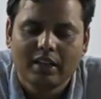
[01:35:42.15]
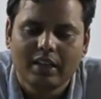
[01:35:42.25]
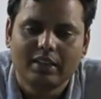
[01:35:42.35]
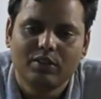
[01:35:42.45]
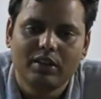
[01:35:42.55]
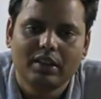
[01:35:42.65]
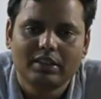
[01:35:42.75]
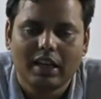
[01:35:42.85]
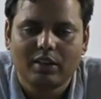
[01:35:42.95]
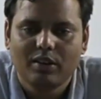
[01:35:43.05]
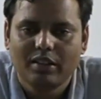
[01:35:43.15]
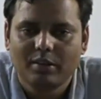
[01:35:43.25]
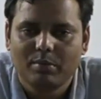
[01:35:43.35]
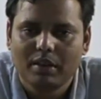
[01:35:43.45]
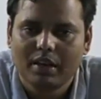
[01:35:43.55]
that during the
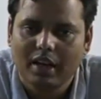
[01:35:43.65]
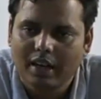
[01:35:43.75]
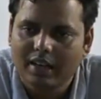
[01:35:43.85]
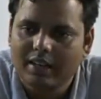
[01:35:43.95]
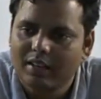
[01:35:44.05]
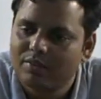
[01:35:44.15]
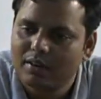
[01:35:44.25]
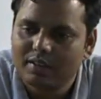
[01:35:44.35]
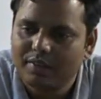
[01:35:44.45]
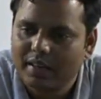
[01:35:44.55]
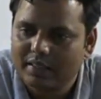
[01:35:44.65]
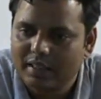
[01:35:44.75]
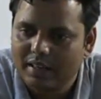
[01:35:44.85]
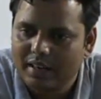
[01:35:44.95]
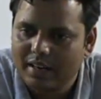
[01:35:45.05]
Chalcolithic period, again the
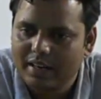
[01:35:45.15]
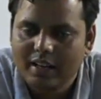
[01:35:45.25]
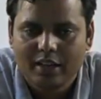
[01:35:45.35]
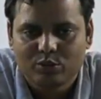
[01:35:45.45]
fortification, right?